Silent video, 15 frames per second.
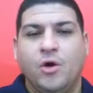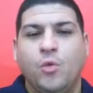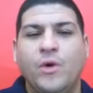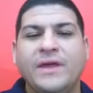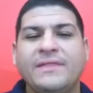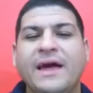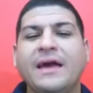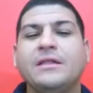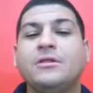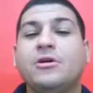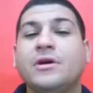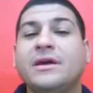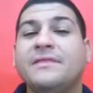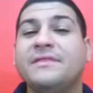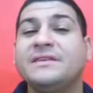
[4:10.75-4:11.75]
When I
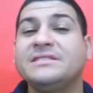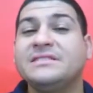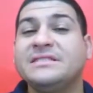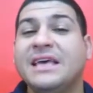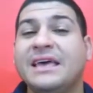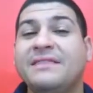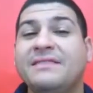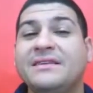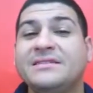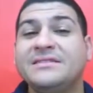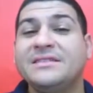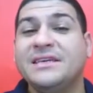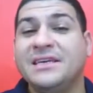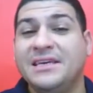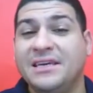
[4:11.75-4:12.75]
look at the
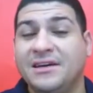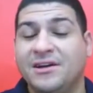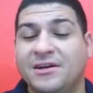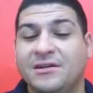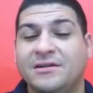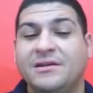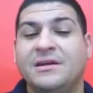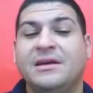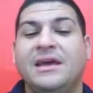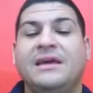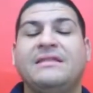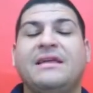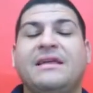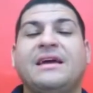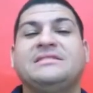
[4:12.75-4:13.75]
sentence here
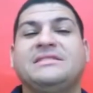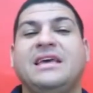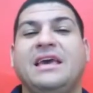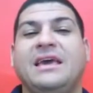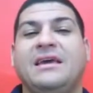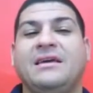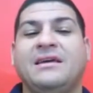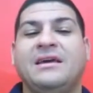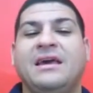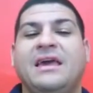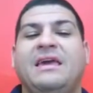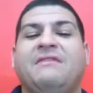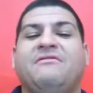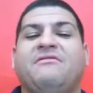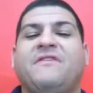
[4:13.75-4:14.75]
and I say,
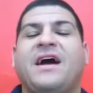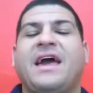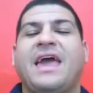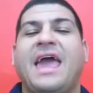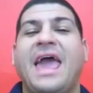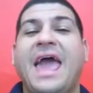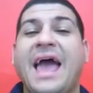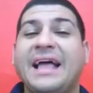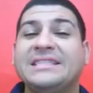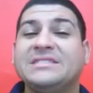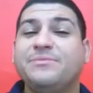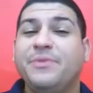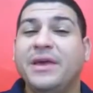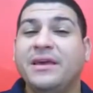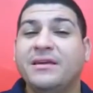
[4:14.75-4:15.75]
if I
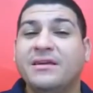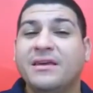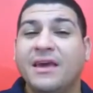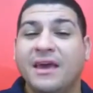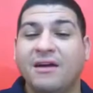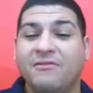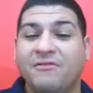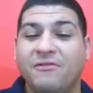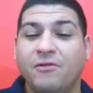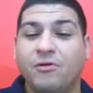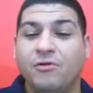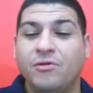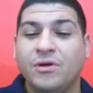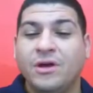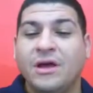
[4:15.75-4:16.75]
had been
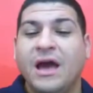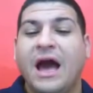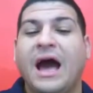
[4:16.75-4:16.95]
careful,